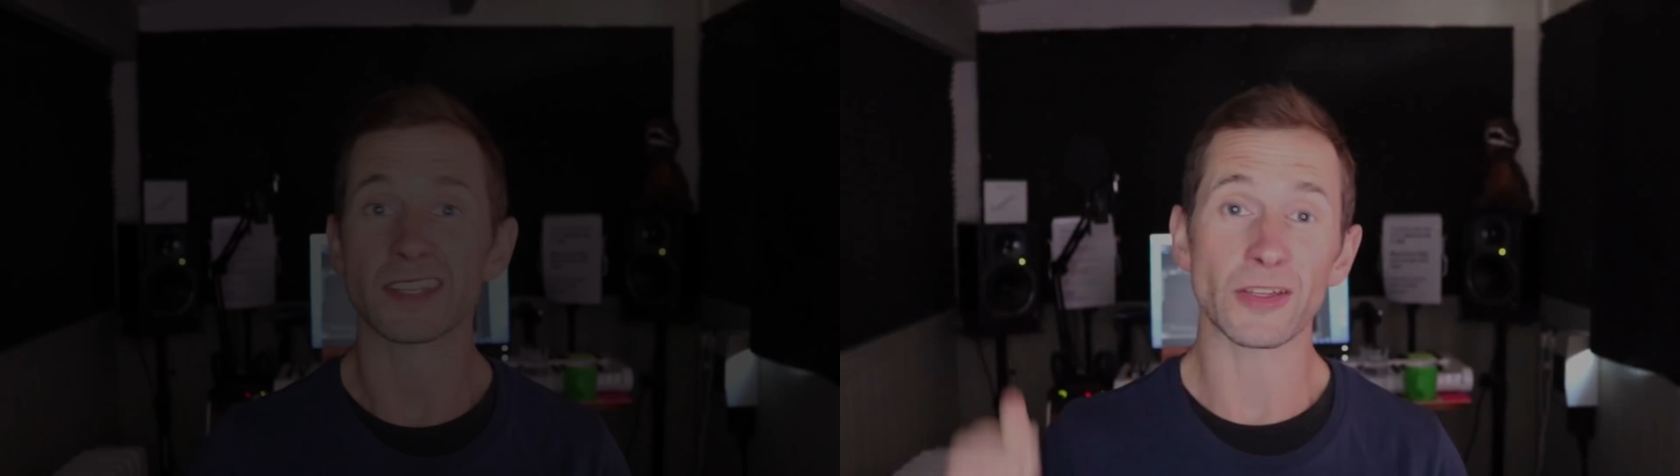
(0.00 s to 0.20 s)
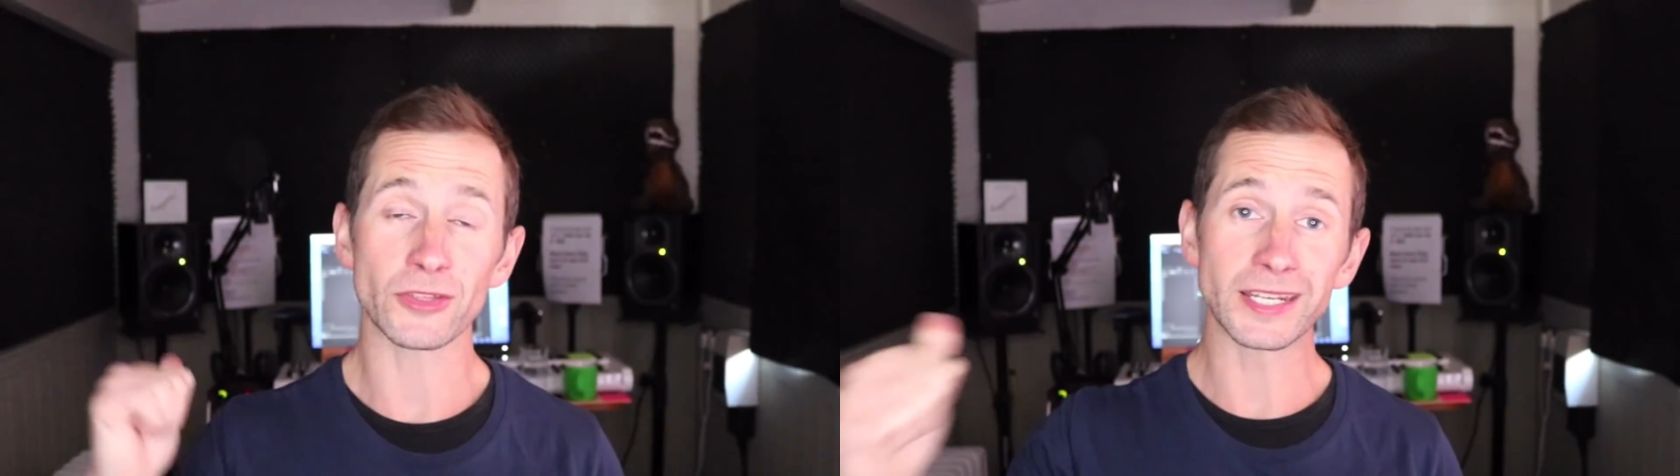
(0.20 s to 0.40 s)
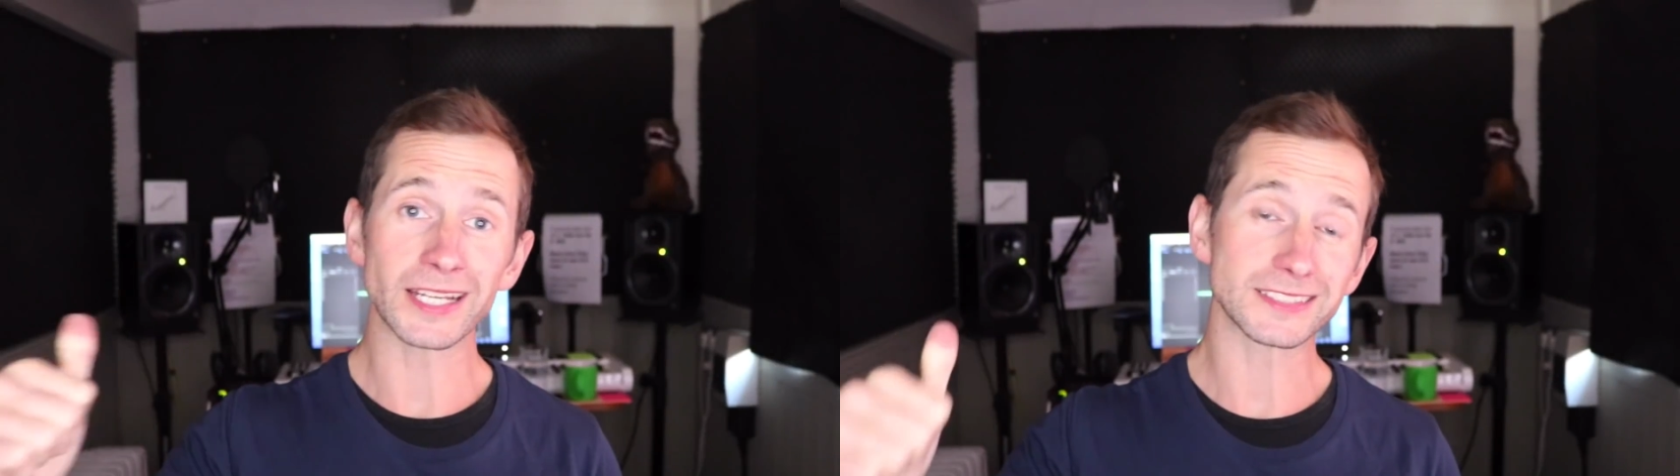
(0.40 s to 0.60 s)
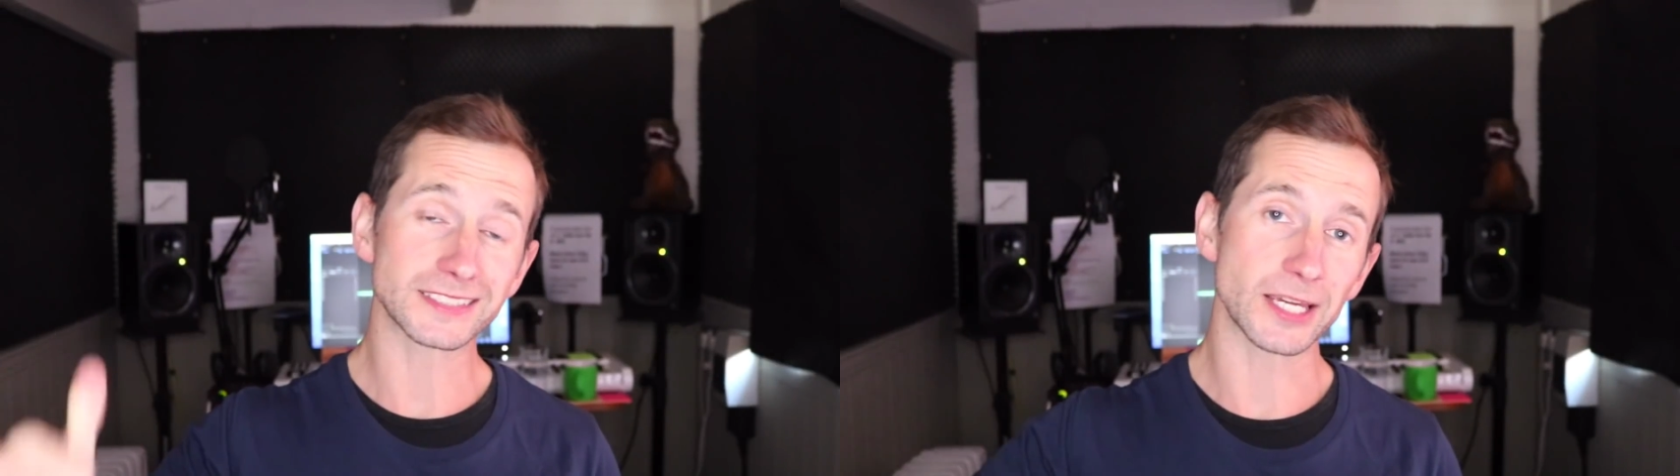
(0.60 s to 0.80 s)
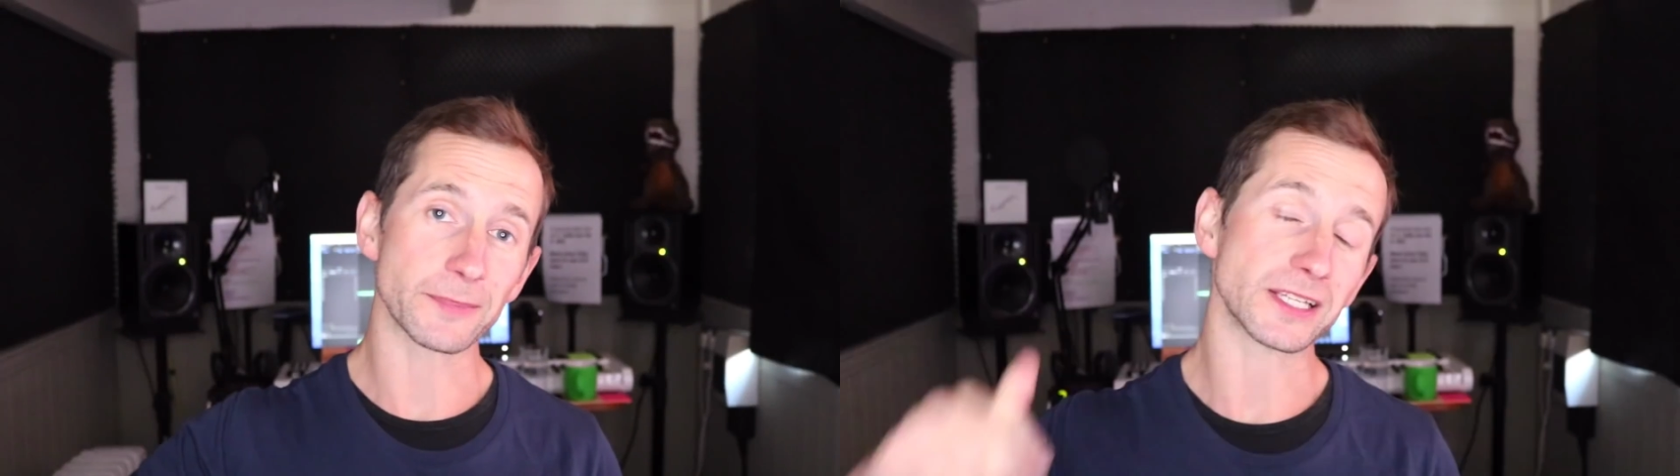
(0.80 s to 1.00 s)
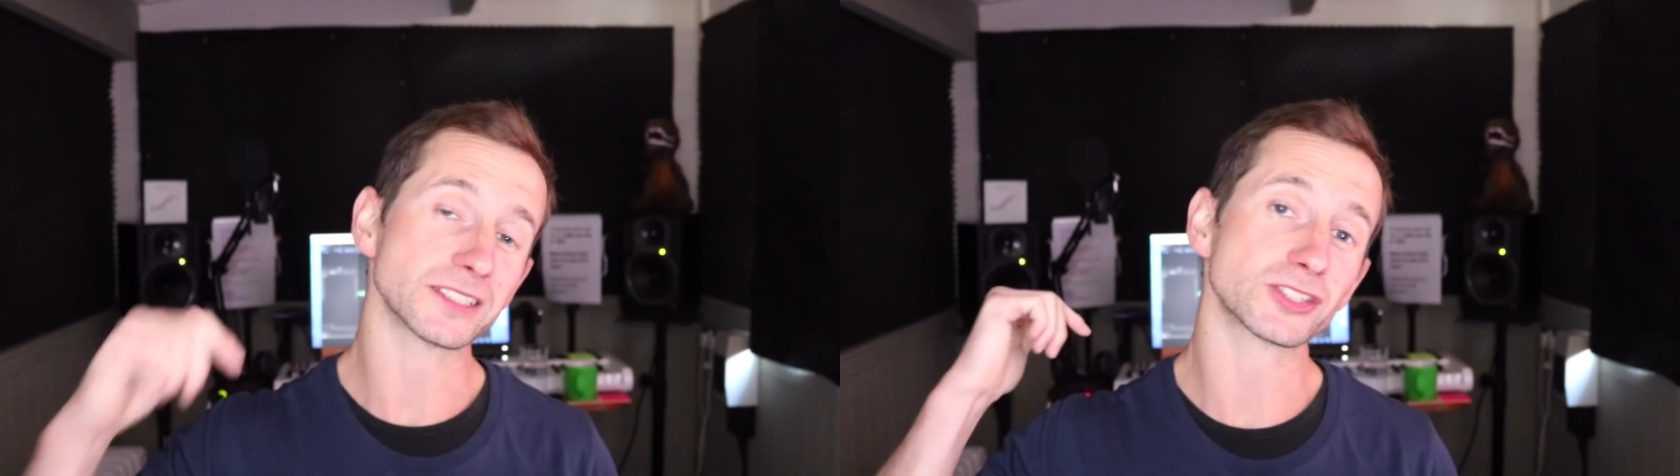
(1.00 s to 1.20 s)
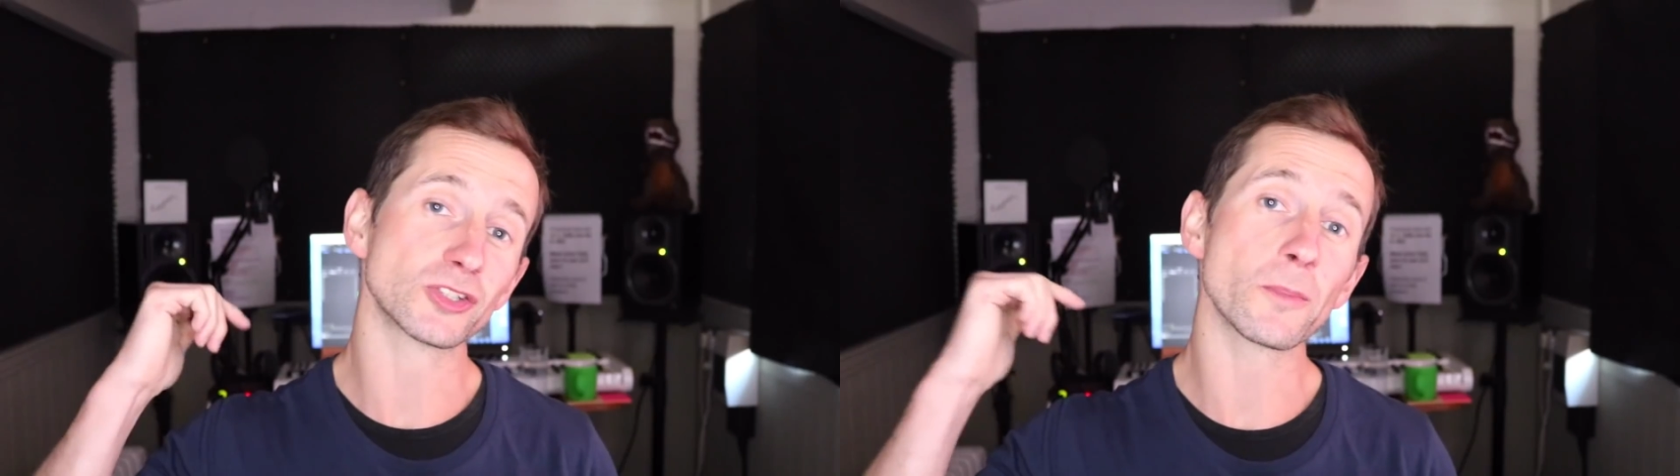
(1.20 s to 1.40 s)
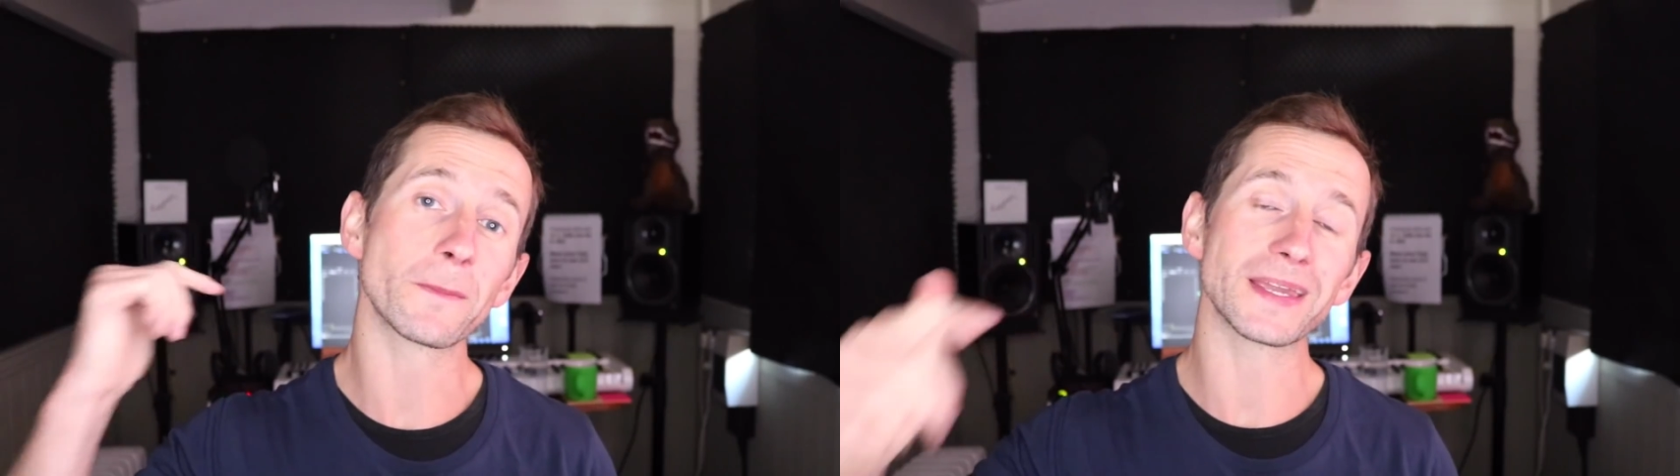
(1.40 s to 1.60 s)
Now the next tip is
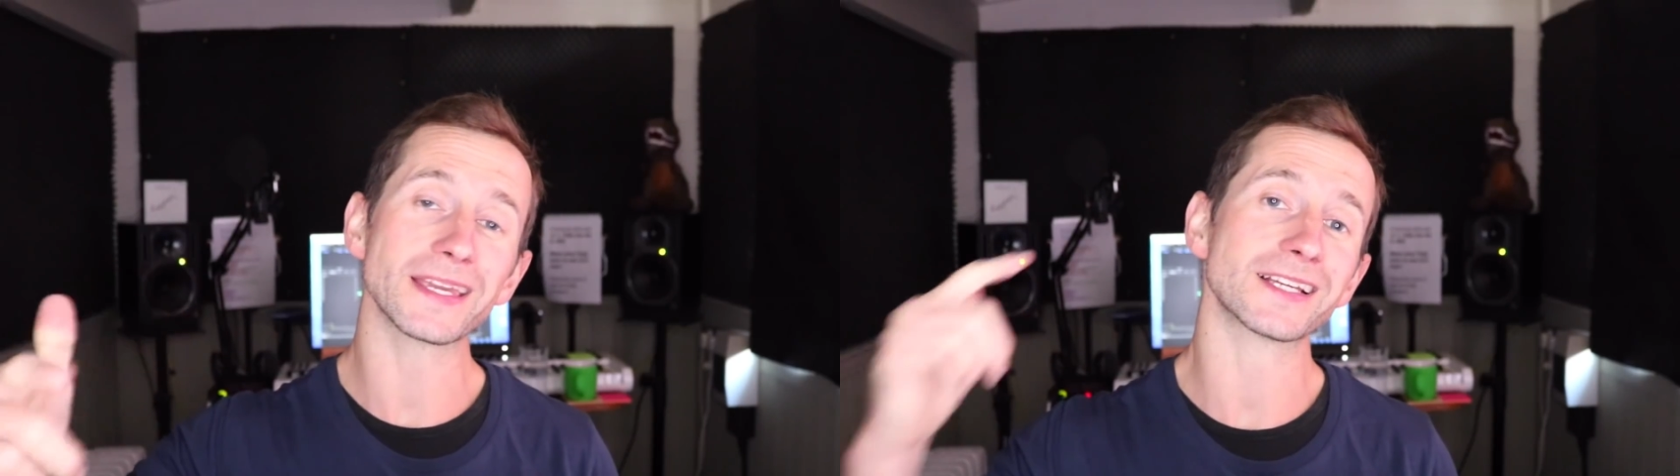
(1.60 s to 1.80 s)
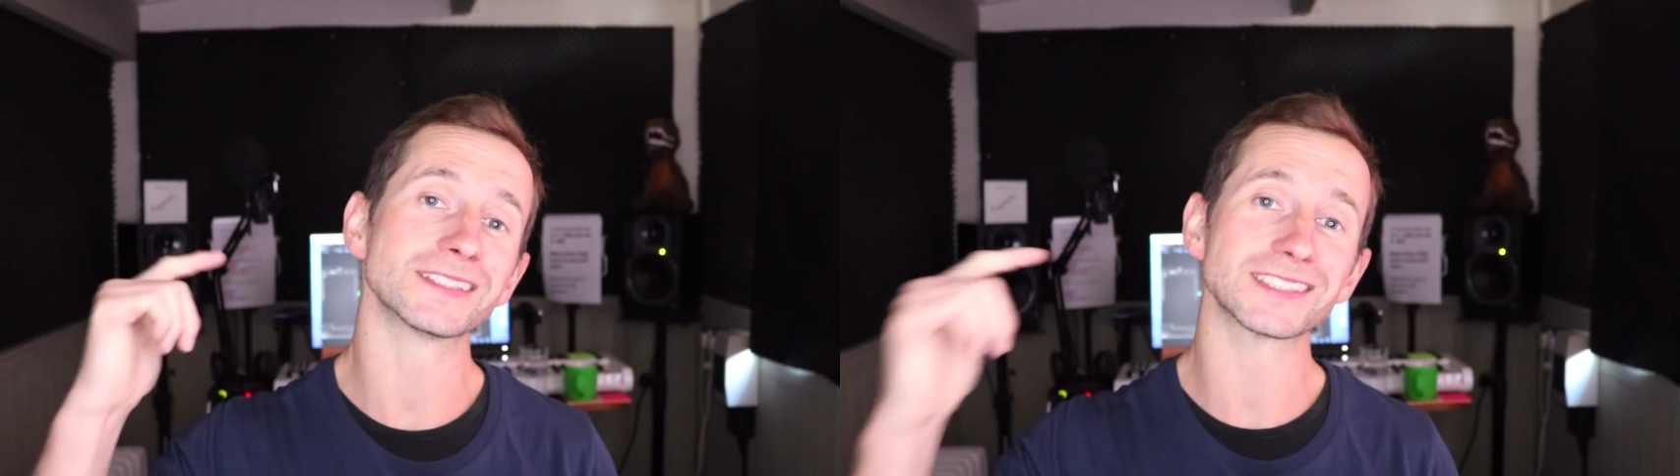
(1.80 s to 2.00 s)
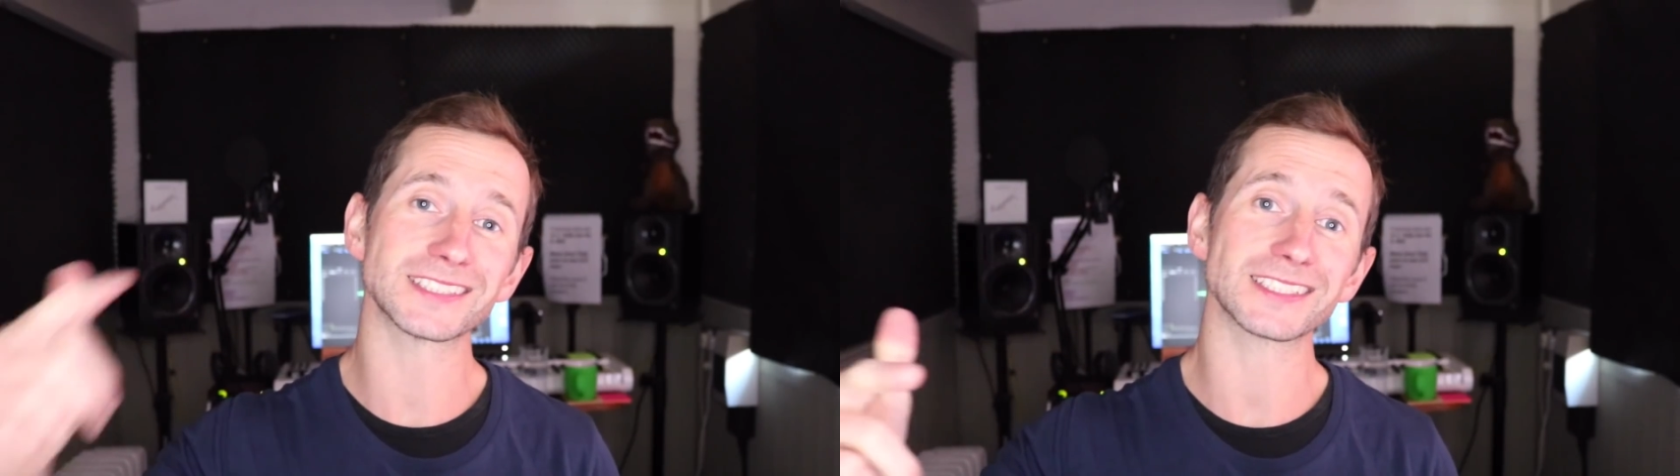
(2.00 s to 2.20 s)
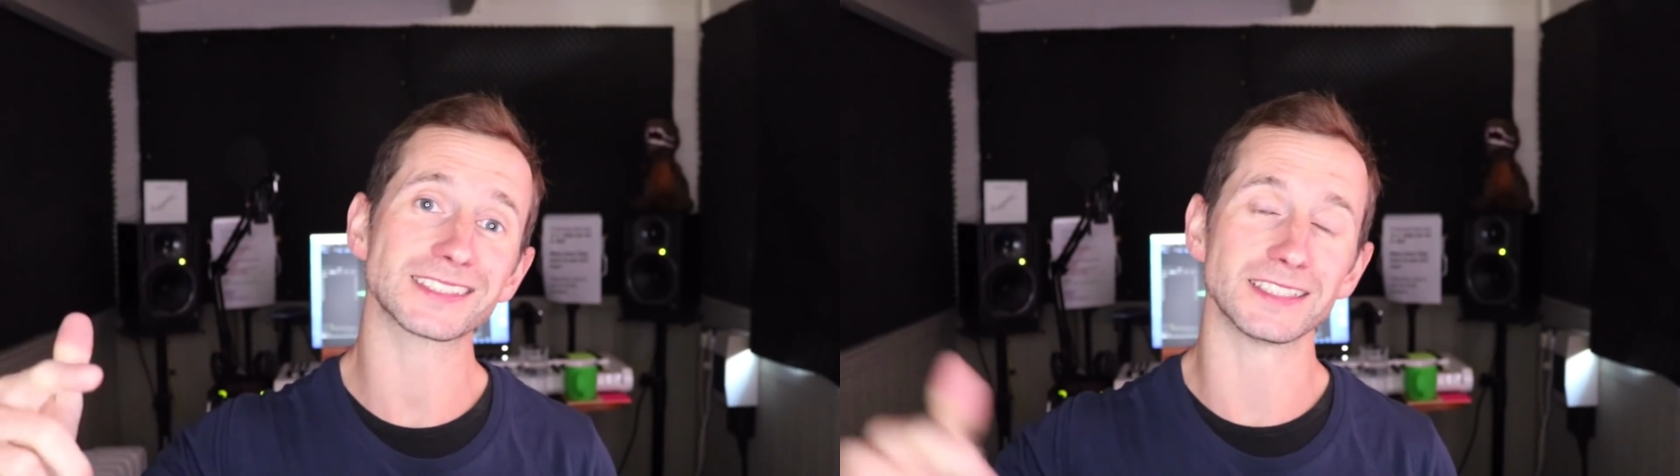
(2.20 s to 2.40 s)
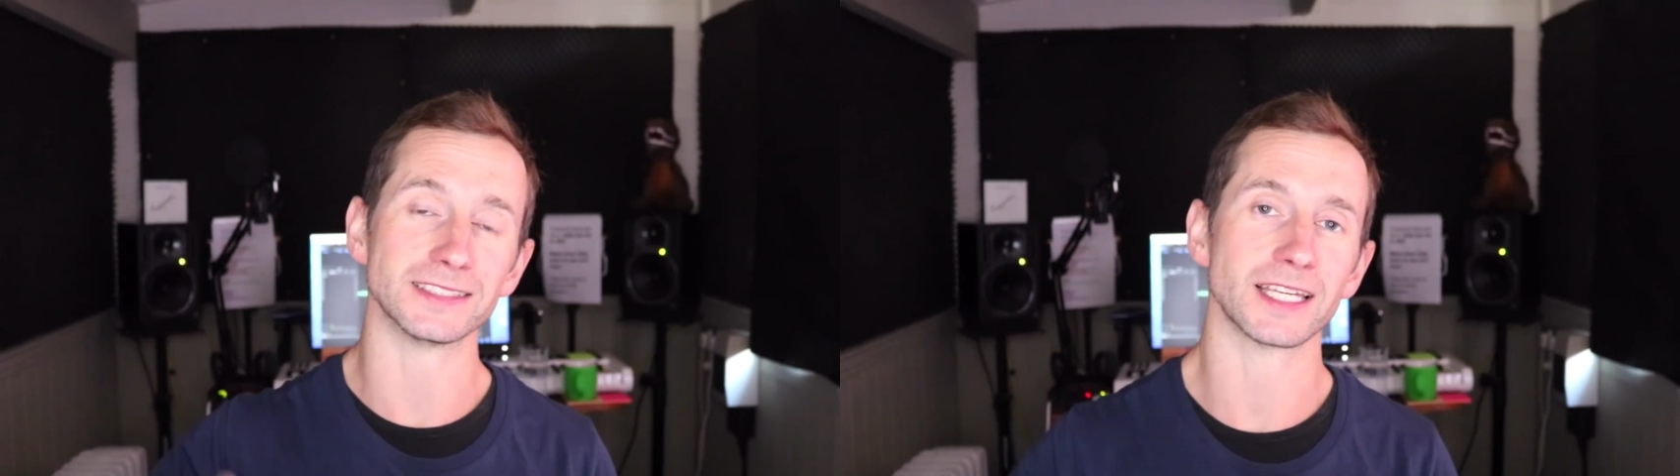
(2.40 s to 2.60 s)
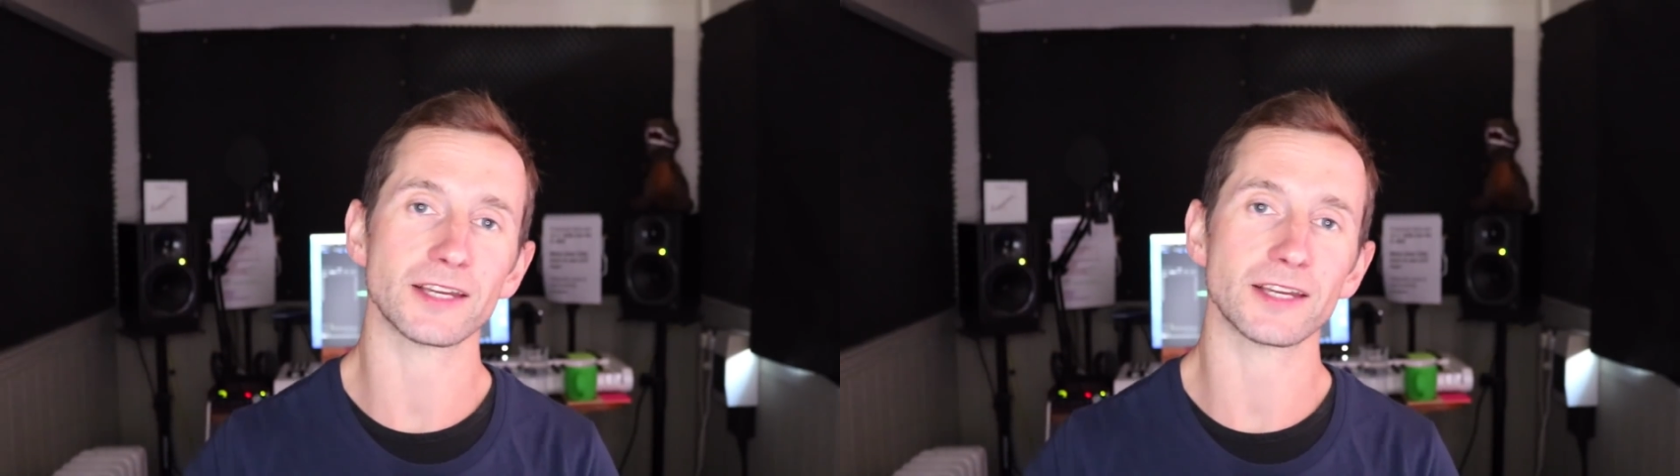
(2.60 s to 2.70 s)
to be consistent.